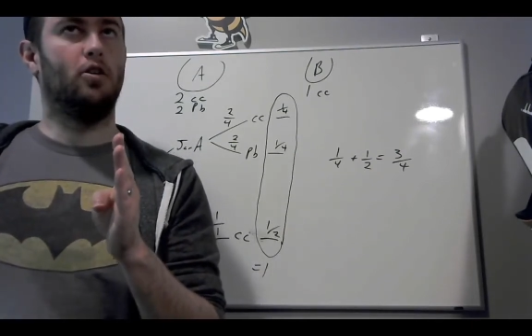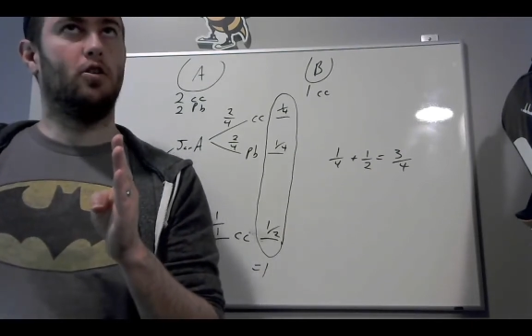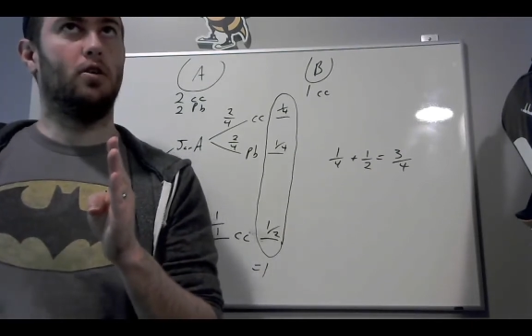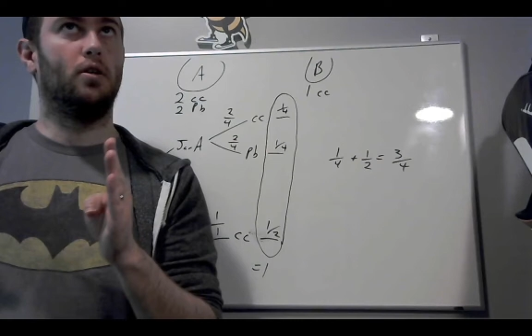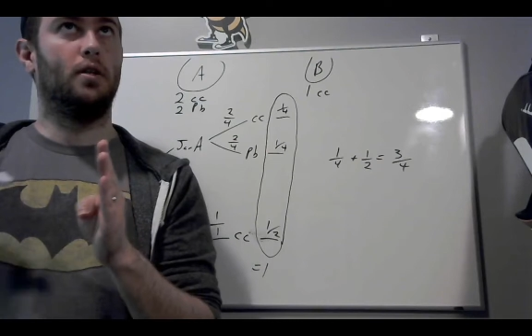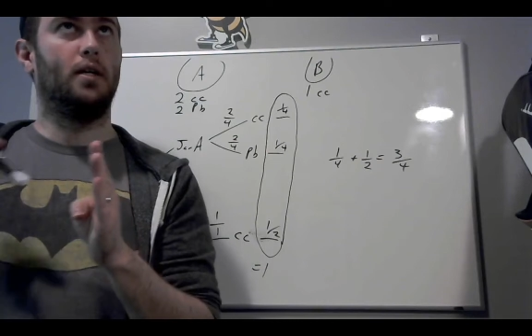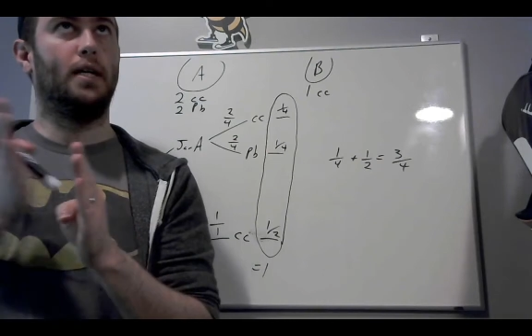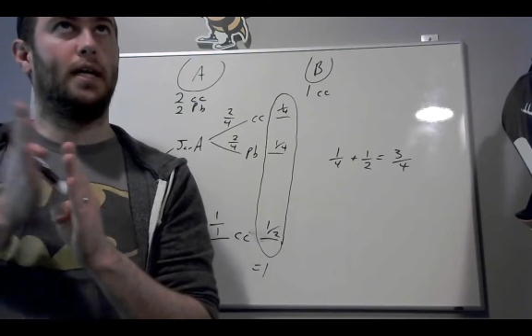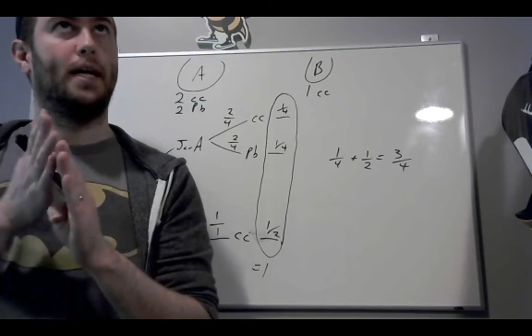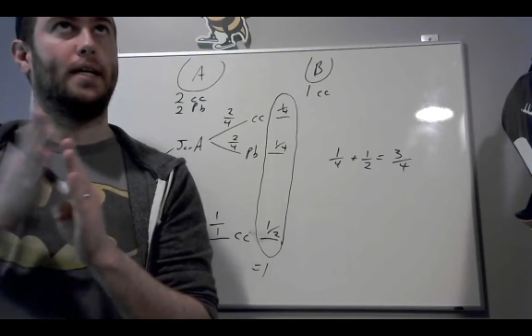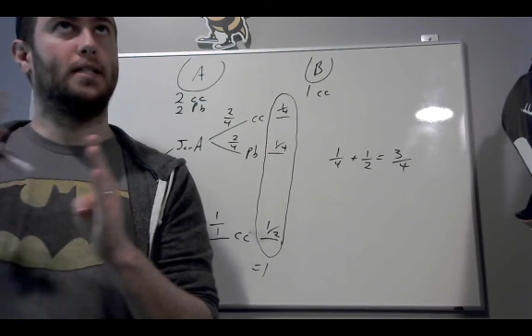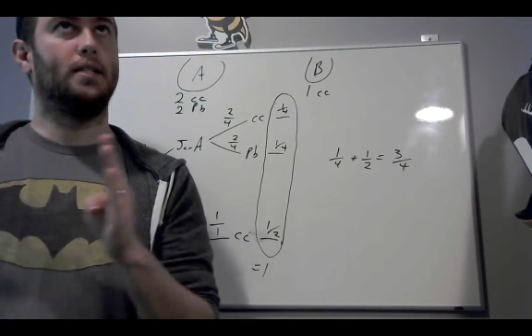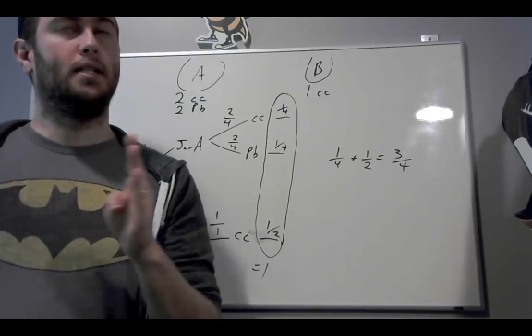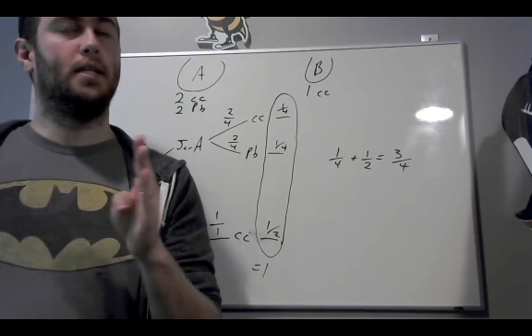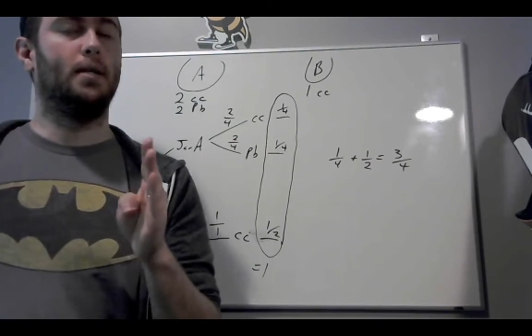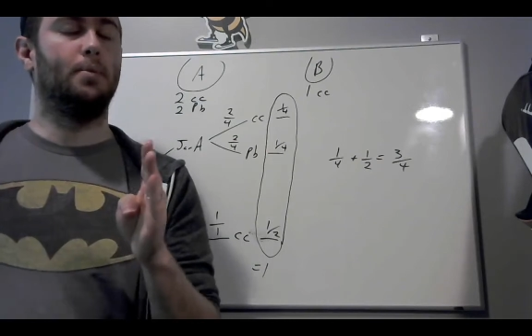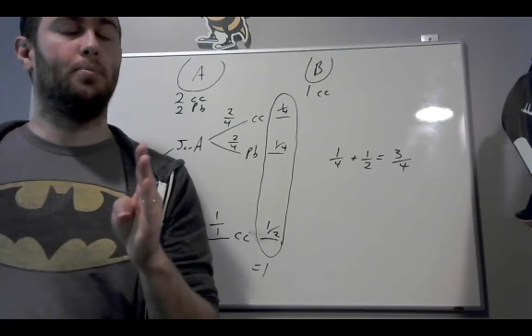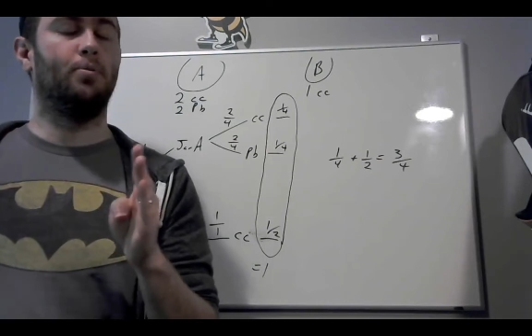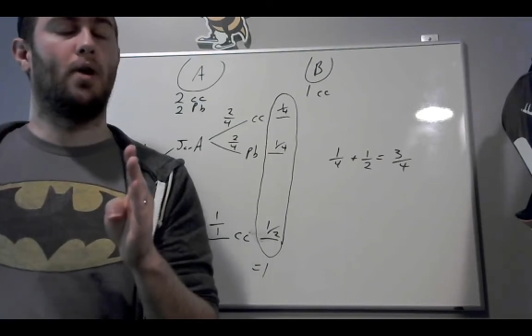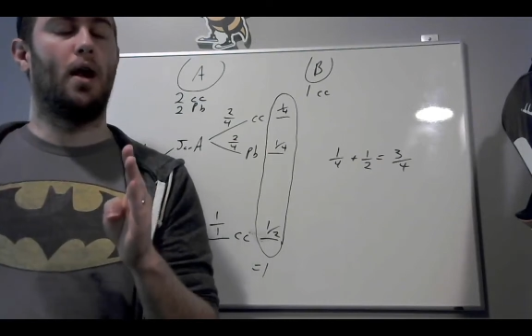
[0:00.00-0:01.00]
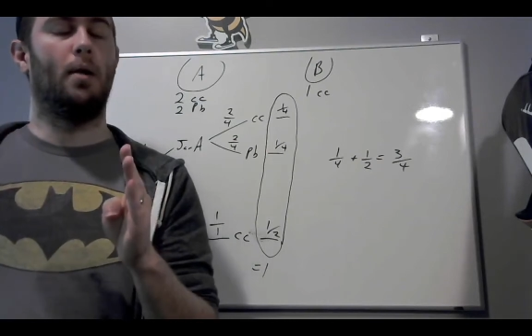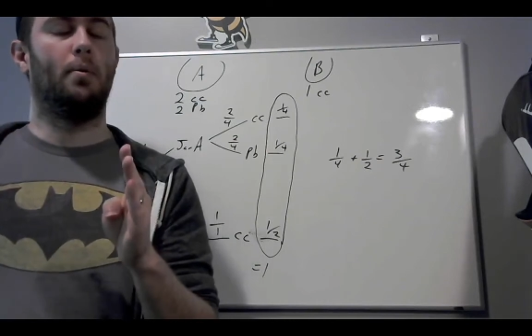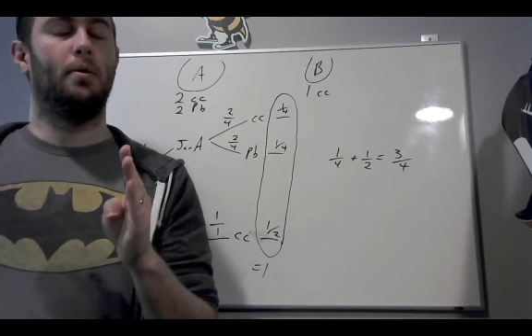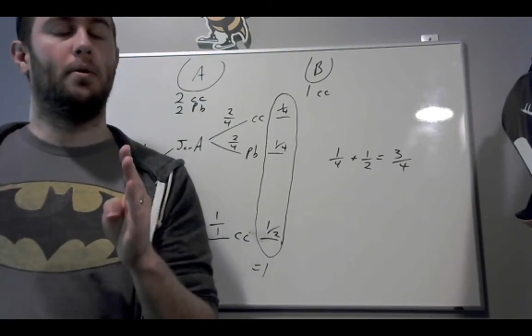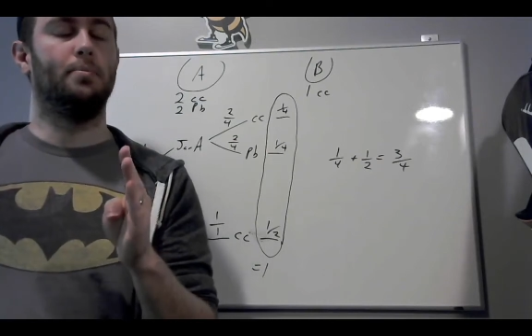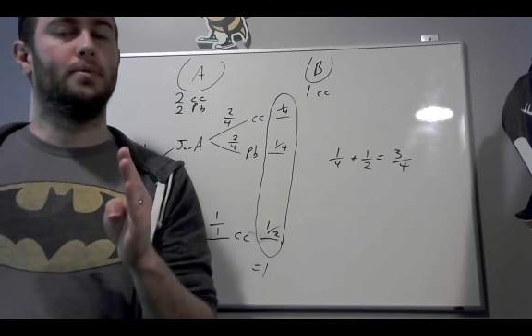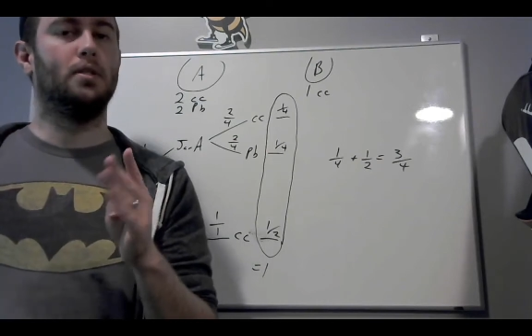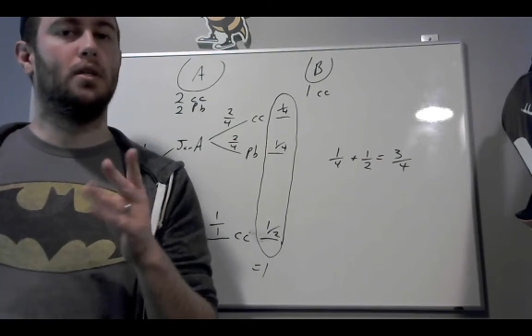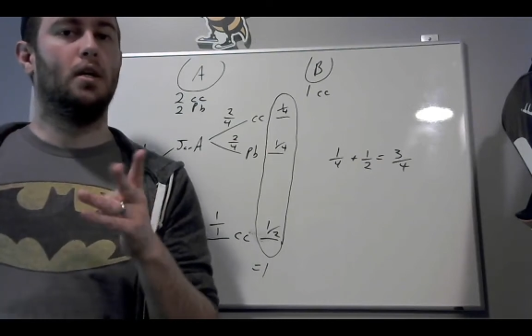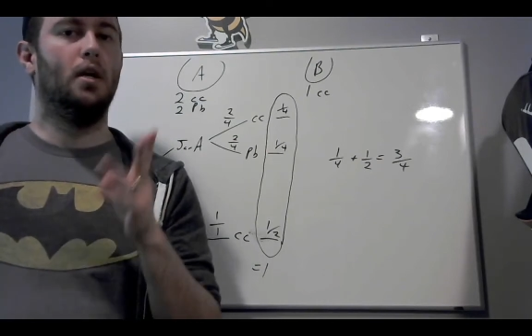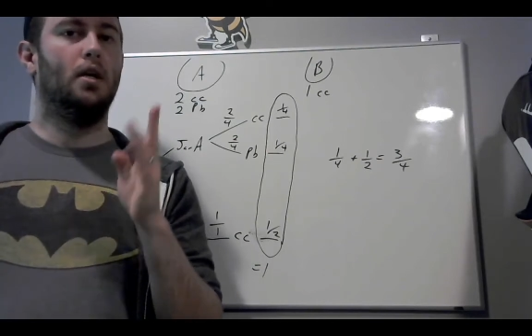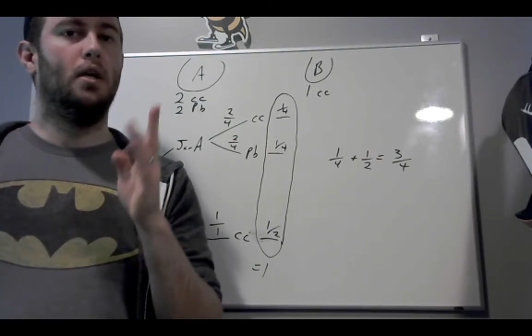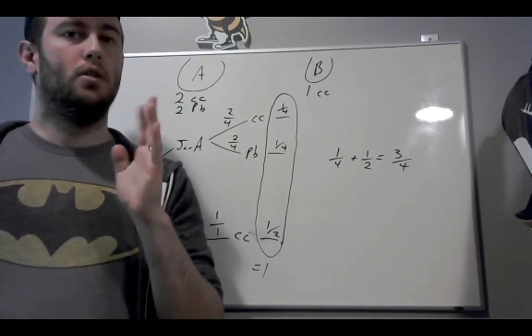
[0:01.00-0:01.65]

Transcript: or the next 10 problems.